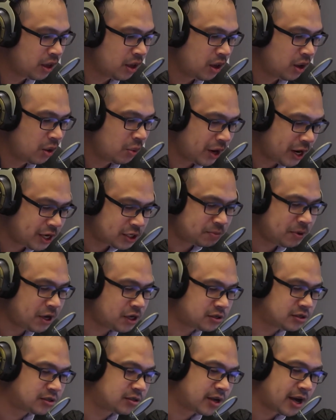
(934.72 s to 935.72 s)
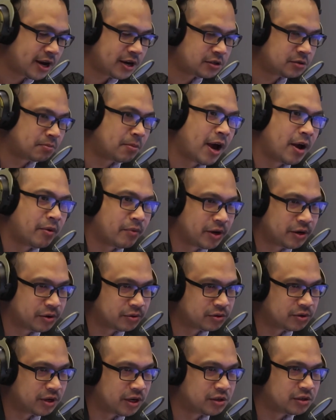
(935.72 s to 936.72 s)
When SPH decided to buy radio
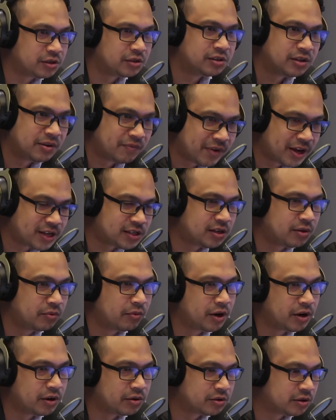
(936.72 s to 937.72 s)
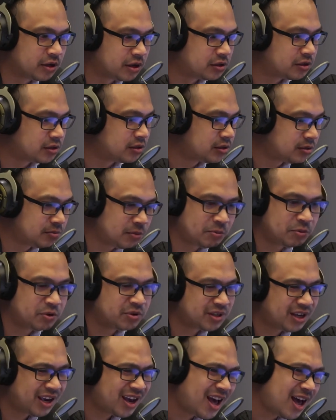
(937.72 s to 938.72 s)
stations, invest in radio stations, people are
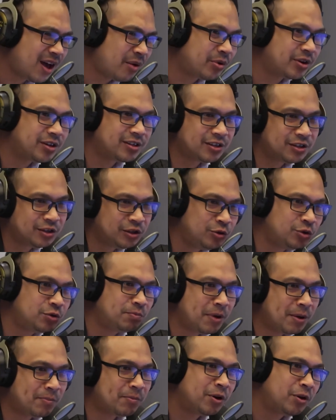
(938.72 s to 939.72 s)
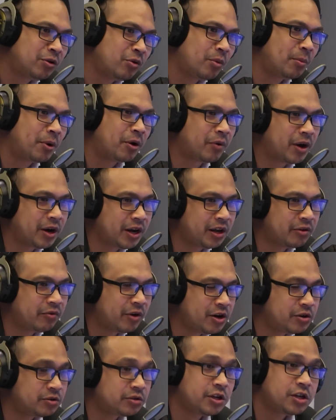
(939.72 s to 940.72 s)
saying, what does a newspaper know about running a
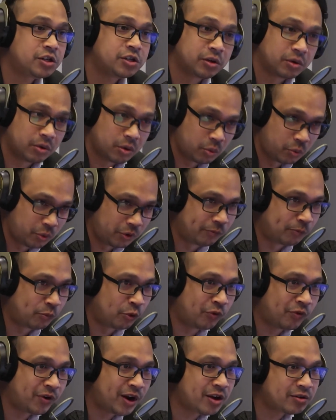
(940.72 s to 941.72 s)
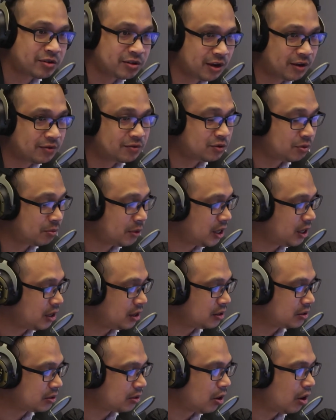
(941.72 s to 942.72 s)
radio station? We've proven ourselves so many
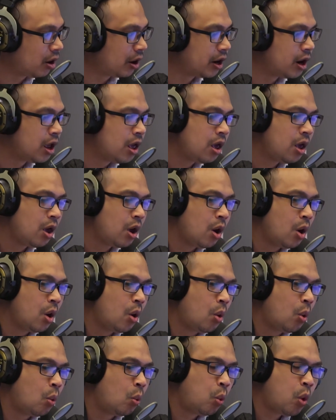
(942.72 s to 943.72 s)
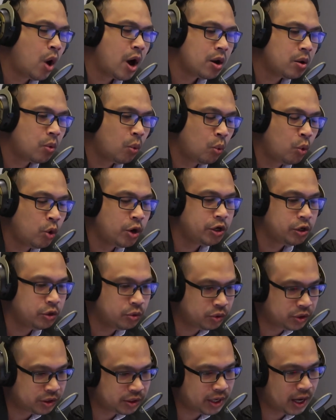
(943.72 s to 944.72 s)
years on. What would you
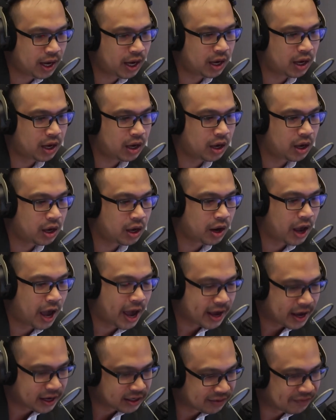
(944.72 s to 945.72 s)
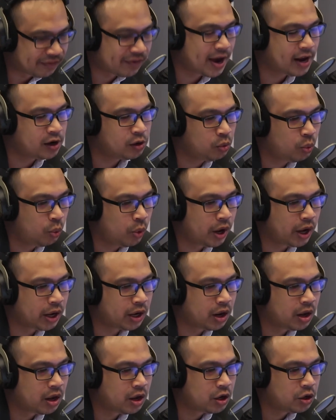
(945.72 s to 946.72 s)
say as a final word
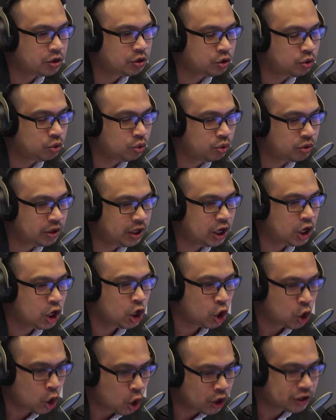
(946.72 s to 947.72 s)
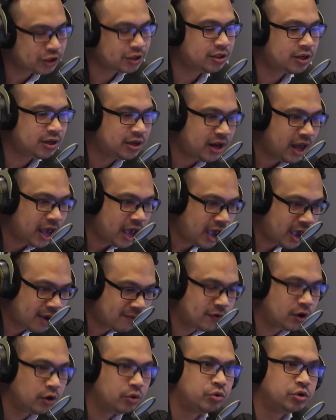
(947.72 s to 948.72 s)
to the constant
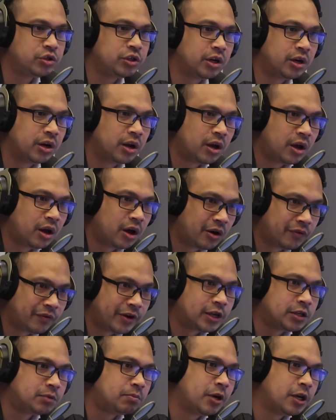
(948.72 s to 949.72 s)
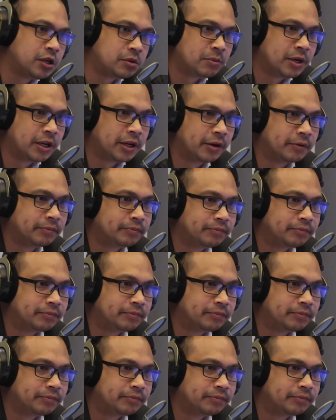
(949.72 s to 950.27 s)
evolution of SPH Media?